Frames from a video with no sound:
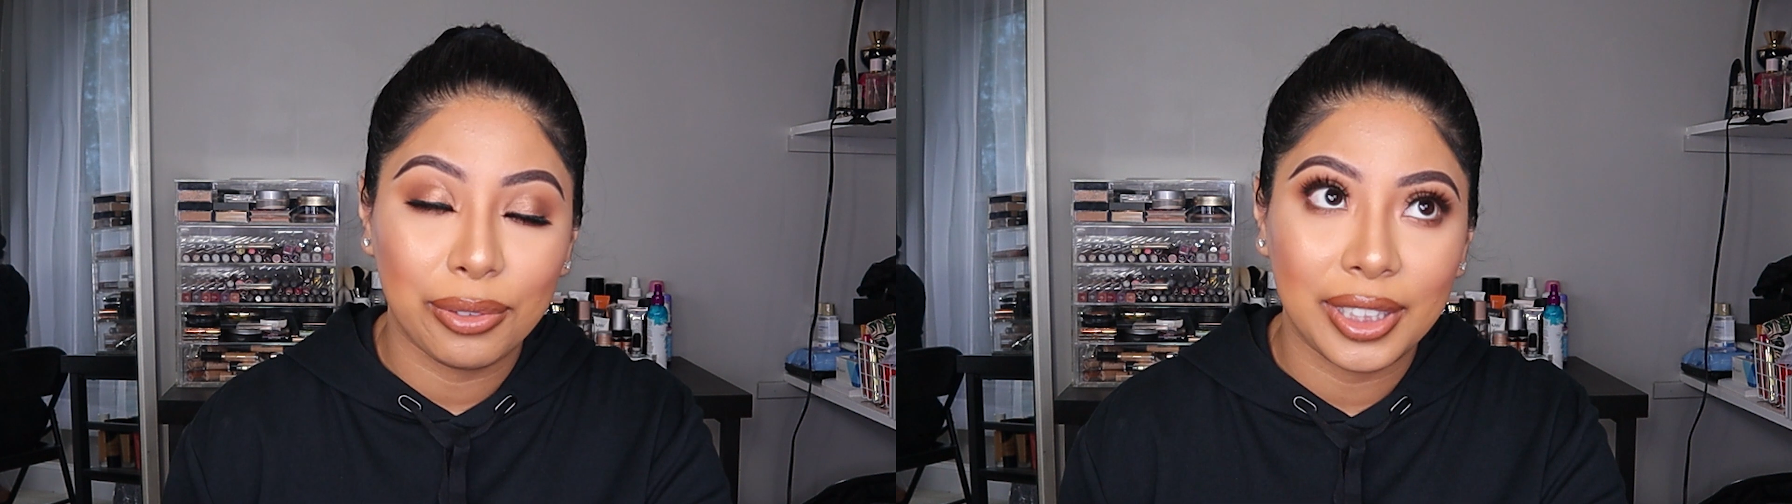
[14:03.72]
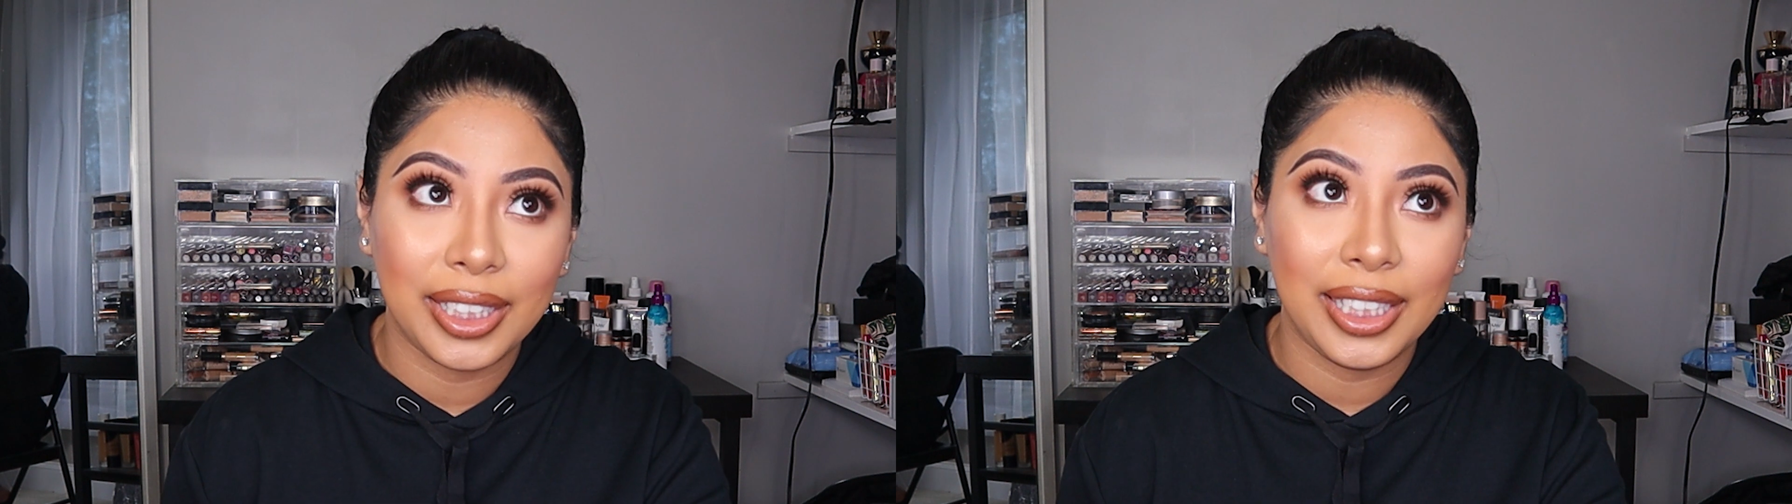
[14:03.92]

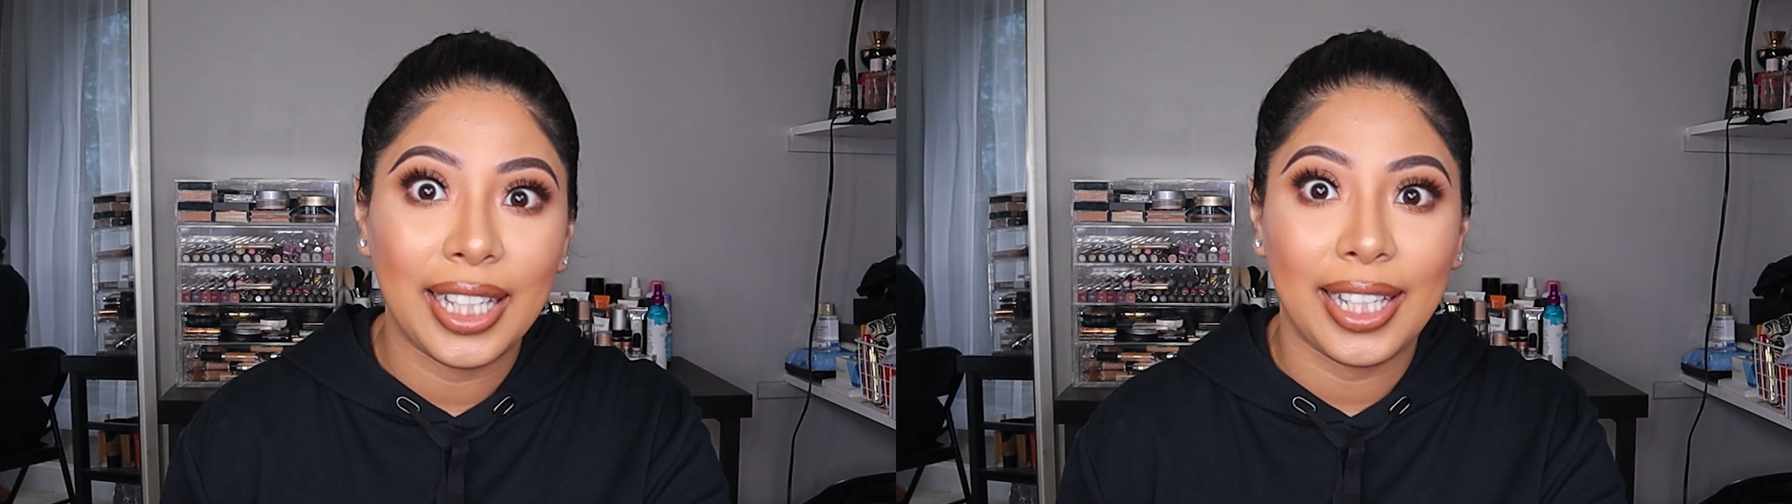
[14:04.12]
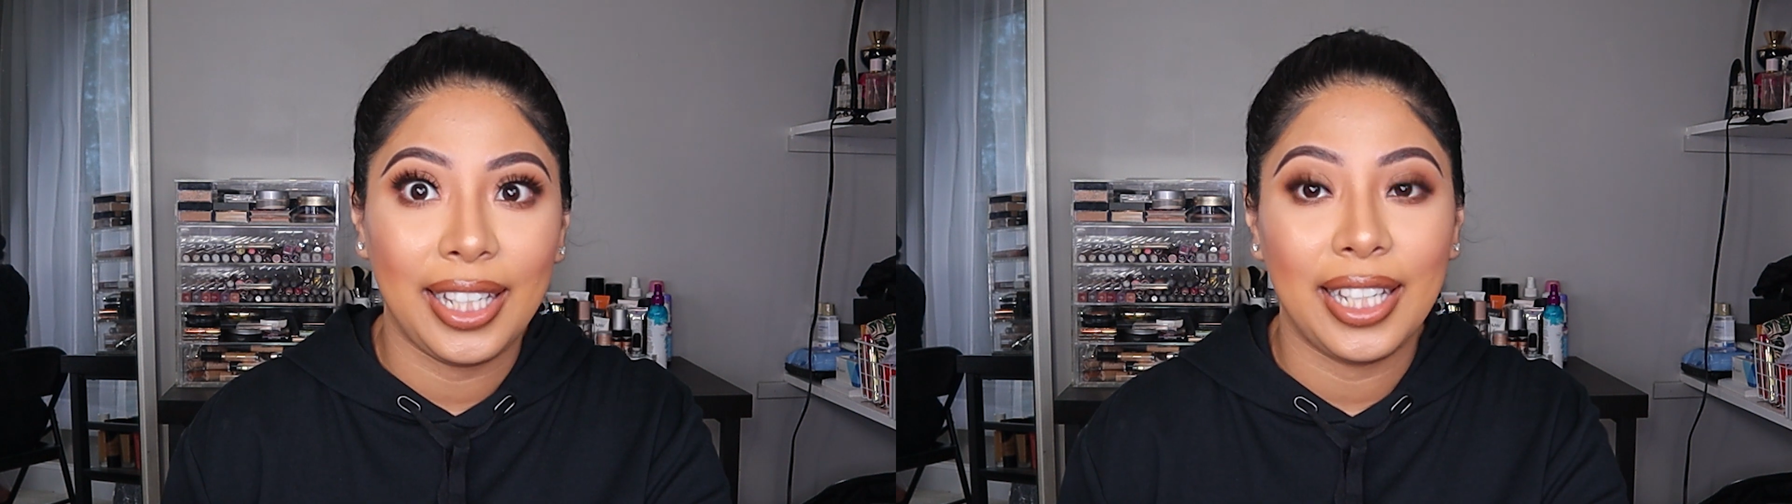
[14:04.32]
really
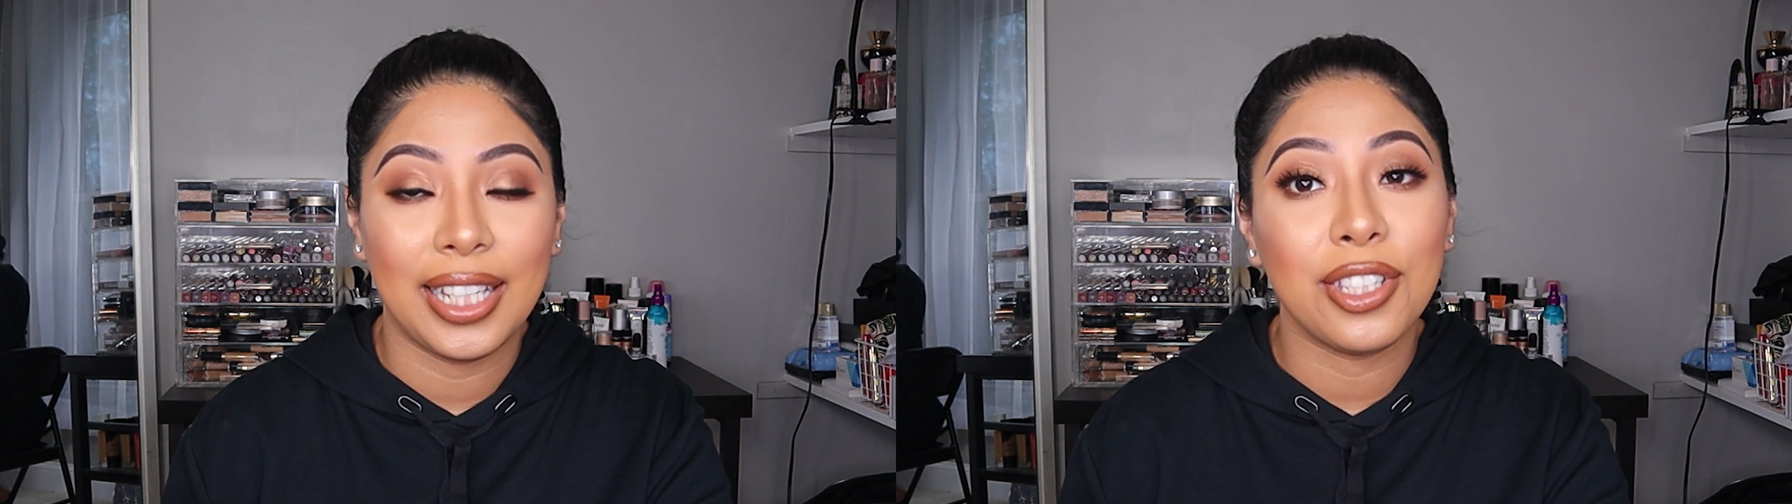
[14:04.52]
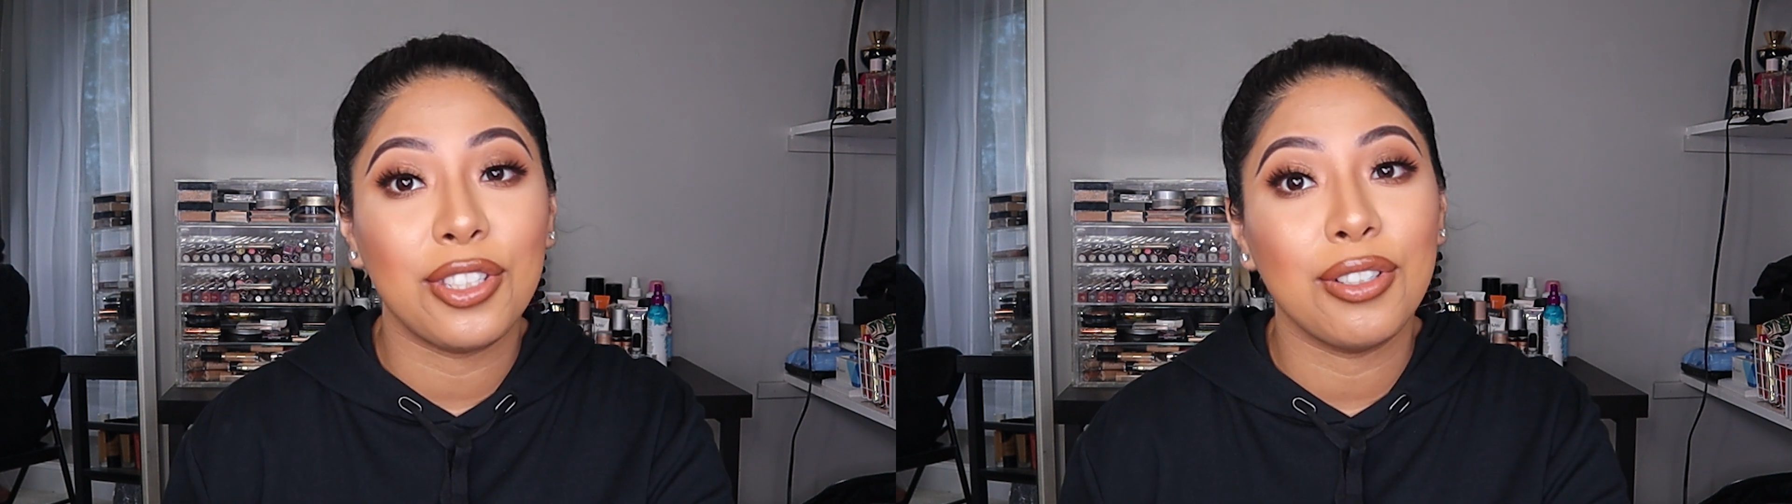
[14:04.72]
getting
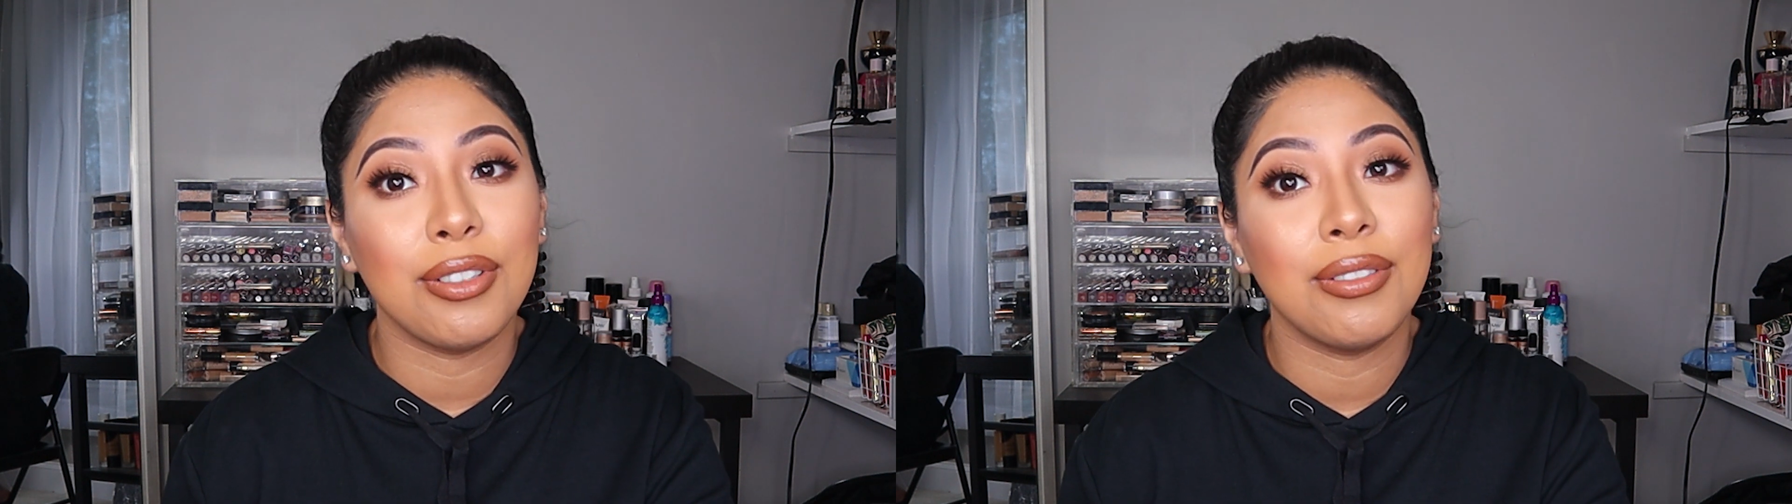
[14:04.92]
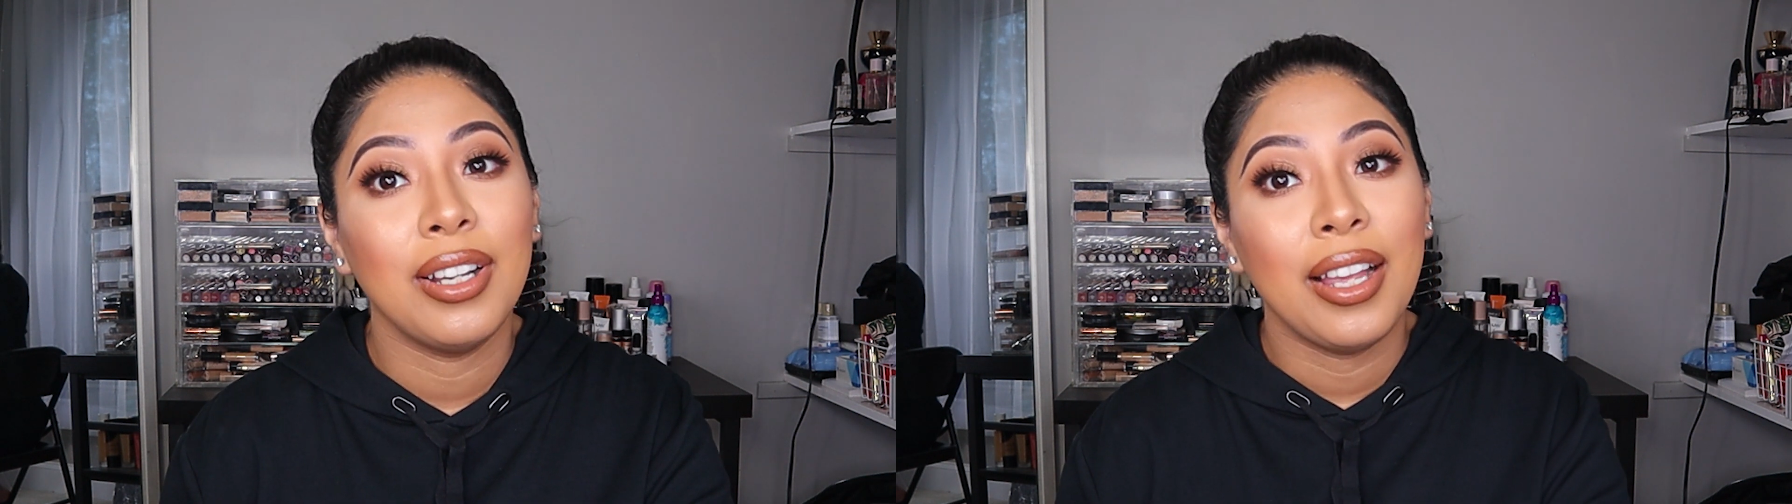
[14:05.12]

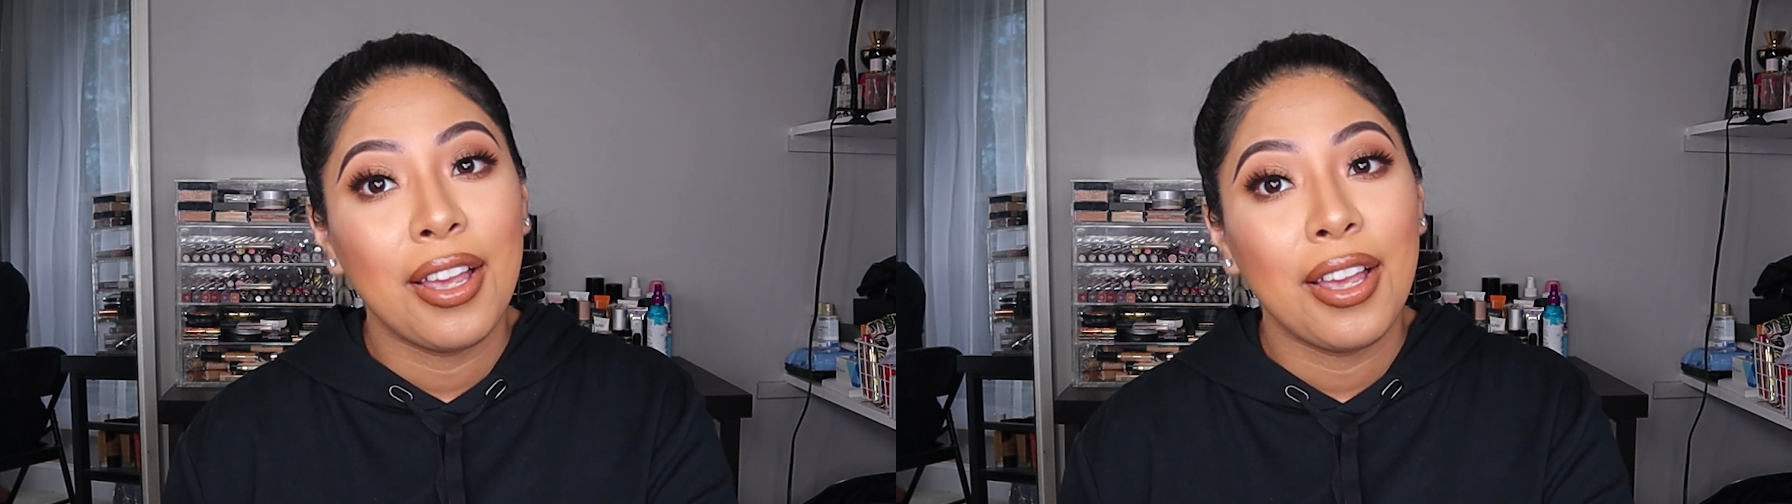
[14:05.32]
into